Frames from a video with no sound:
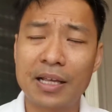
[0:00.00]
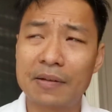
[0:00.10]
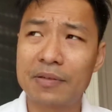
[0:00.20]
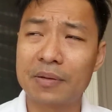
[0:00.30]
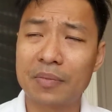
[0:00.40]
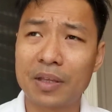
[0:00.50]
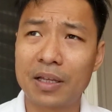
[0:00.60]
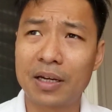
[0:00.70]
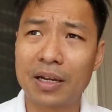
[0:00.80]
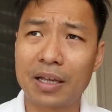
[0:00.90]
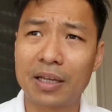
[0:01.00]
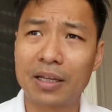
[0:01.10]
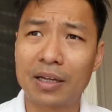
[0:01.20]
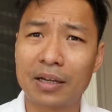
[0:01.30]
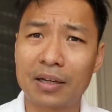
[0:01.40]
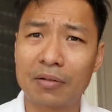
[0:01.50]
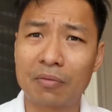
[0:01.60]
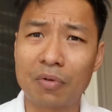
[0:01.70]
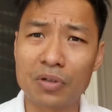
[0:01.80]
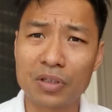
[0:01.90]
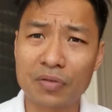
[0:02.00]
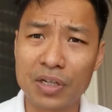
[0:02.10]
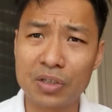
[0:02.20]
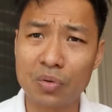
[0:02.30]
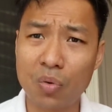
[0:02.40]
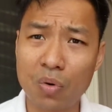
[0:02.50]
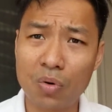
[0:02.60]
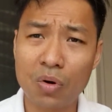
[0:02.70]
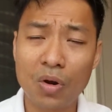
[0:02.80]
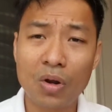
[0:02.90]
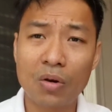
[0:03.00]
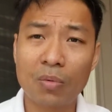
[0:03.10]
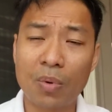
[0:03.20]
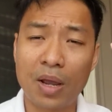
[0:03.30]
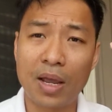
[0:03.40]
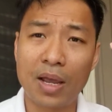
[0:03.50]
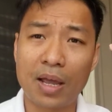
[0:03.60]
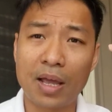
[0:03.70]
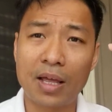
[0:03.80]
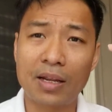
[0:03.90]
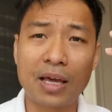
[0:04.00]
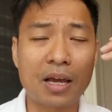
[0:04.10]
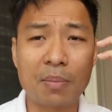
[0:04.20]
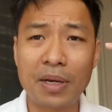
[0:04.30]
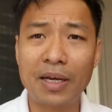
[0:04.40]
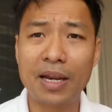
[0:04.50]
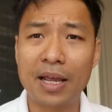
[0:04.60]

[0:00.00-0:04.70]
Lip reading: They have something like a grocery store where they come in